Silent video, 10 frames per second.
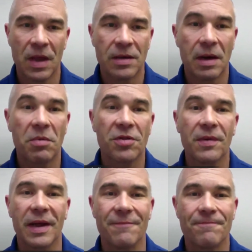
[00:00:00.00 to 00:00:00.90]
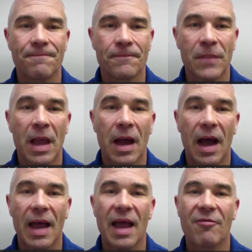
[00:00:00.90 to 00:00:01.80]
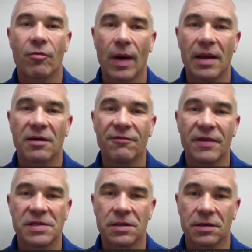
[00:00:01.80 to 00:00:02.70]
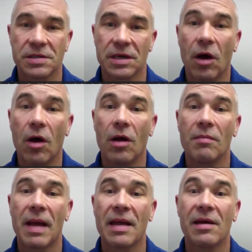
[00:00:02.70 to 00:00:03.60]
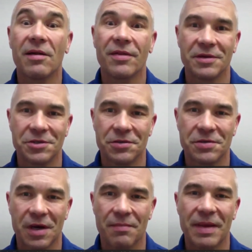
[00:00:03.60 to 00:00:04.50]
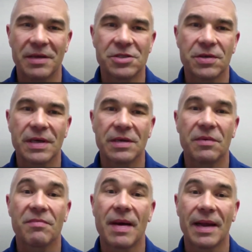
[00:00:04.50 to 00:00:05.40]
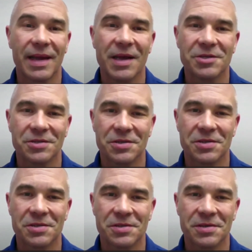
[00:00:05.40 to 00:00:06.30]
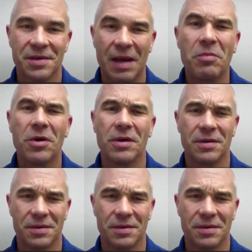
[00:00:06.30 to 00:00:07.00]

Number 3, I have regular physicals and all my health issues are being treated with medications. I'm good.